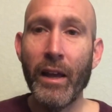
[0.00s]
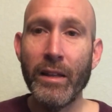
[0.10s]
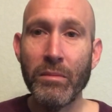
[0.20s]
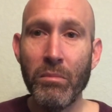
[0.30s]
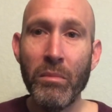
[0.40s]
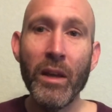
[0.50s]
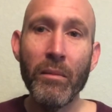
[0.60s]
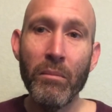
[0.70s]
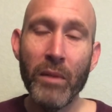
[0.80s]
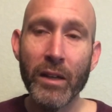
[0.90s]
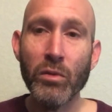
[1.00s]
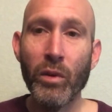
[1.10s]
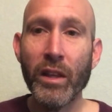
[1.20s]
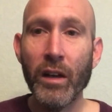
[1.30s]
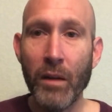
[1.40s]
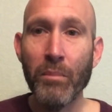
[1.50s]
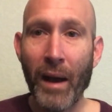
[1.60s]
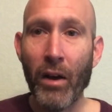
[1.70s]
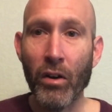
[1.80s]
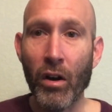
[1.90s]
it's mint mixed with
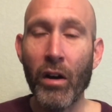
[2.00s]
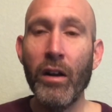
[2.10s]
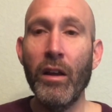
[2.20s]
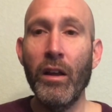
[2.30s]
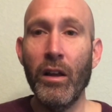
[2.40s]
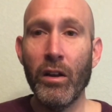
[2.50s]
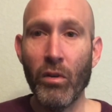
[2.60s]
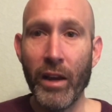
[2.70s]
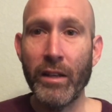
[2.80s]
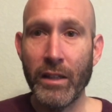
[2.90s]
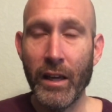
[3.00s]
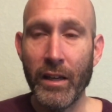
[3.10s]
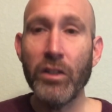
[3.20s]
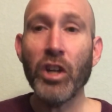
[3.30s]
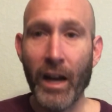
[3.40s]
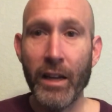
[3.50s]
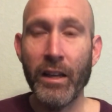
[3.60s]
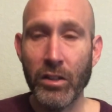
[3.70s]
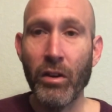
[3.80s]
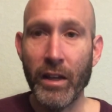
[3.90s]
gunpowder green tea,
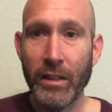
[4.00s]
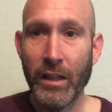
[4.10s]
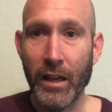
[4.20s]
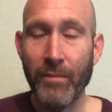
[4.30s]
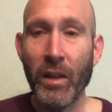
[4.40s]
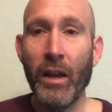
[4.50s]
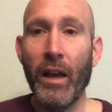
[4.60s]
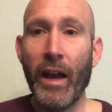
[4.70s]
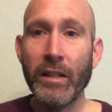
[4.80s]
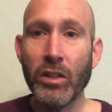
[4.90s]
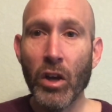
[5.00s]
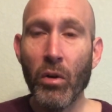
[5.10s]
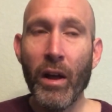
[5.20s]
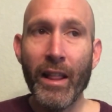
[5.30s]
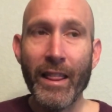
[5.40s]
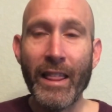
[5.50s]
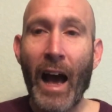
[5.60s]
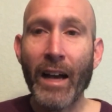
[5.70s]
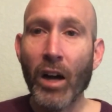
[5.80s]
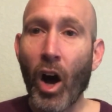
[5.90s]
Chinese green tea. And so
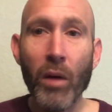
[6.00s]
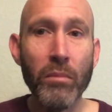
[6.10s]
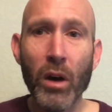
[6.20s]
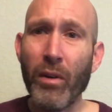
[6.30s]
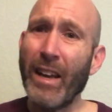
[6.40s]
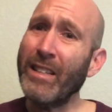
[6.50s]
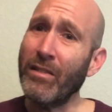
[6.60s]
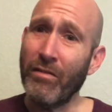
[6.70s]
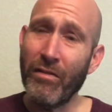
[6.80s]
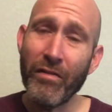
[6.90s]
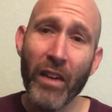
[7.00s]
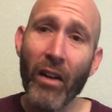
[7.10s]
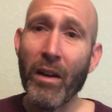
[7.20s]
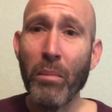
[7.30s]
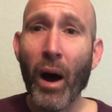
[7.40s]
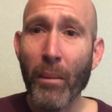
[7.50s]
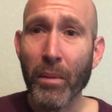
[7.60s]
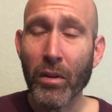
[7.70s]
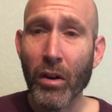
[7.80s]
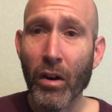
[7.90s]
that combo is very
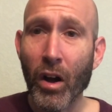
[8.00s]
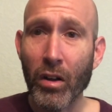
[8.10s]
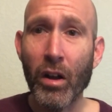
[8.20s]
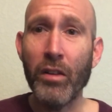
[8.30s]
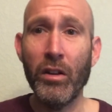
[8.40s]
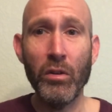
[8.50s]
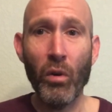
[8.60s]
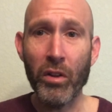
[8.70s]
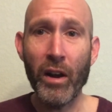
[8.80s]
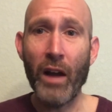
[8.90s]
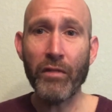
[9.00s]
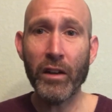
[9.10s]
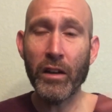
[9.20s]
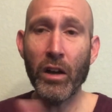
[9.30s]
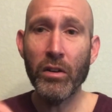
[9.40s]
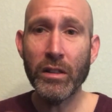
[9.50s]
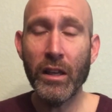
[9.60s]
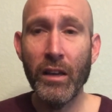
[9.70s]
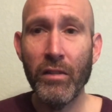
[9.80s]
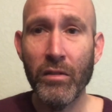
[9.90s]
popular along the northern Africa coast,
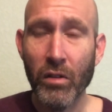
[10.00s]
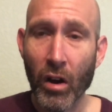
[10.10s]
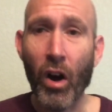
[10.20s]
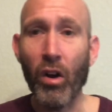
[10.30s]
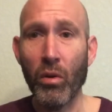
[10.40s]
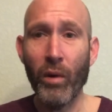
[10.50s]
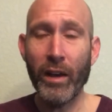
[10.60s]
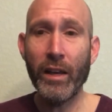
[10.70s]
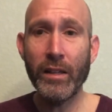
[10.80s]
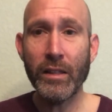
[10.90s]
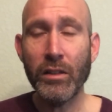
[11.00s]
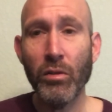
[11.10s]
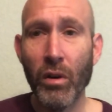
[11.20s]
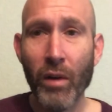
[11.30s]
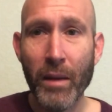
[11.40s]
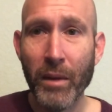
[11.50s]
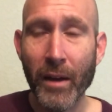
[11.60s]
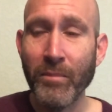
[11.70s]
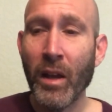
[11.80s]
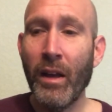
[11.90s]
even all the way east into
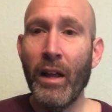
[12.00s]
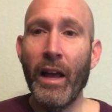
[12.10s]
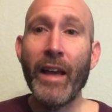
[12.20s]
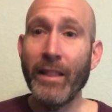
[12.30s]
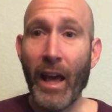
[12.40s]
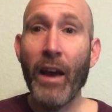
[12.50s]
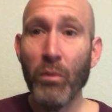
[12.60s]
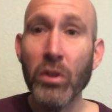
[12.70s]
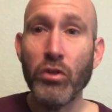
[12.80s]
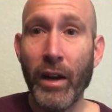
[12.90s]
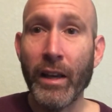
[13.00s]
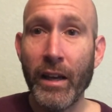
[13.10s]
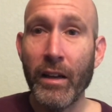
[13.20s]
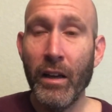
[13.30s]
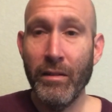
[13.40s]
Arabia. And they will drink it